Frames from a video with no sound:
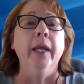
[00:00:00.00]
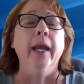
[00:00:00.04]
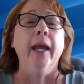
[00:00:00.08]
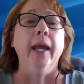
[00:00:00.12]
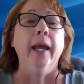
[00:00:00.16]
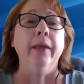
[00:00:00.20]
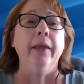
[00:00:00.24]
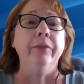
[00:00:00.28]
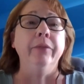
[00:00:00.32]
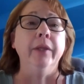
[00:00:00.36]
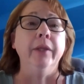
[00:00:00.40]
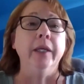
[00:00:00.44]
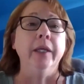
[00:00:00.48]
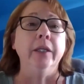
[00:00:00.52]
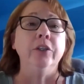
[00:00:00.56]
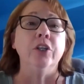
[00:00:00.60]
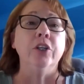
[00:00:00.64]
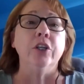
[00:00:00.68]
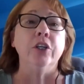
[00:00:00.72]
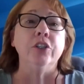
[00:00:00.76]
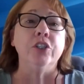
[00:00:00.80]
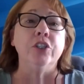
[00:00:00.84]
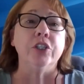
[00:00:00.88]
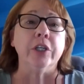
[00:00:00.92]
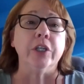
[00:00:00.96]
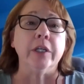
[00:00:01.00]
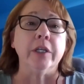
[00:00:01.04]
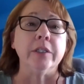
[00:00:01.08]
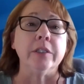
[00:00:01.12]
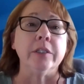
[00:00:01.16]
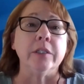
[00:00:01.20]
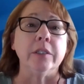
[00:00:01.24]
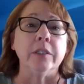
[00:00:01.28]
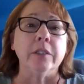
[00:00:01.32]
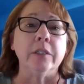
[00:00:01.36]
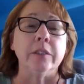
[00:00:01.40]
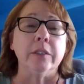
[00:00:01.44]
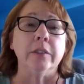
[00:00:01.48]
And then
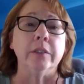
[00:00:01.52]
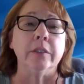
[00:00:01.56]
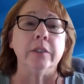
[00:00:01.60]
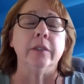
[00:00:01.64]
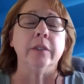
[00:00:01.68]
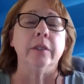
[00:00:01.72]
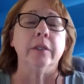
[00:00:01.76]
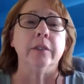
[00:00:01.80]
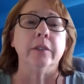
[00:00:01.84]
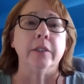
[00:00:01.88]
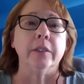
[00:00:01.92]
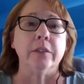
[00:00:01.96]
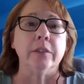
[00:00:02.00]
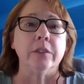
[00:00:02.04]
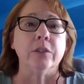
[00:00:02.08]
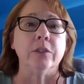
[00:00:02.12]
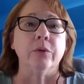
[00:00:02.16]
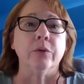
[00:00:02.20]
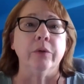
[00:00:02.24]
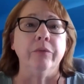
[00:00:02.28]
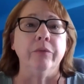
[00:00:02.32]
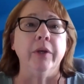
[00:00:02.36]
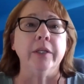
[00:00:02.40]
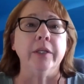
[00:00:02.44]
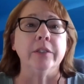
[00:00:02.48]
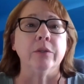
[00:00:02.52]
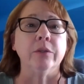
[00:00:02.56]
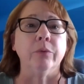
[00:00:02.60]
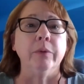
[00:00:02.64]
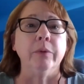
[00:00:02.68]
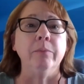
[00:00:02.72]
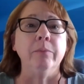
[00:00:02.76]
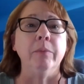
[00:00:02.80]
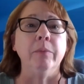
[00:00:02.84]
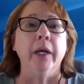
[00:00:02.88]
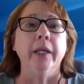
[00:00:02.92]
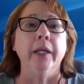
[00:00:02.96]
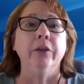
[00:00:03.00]
just sort of as a
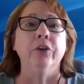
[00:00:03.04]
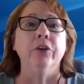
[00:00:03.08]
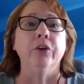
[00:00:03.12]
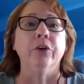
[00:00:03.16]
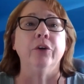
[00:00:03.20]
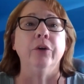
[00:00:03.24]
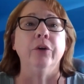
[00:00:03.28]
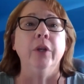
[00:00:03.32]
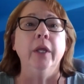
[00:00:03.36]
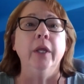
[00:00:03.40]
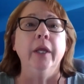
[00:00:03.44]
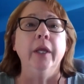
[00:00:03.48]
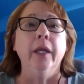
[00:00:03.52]
reminder,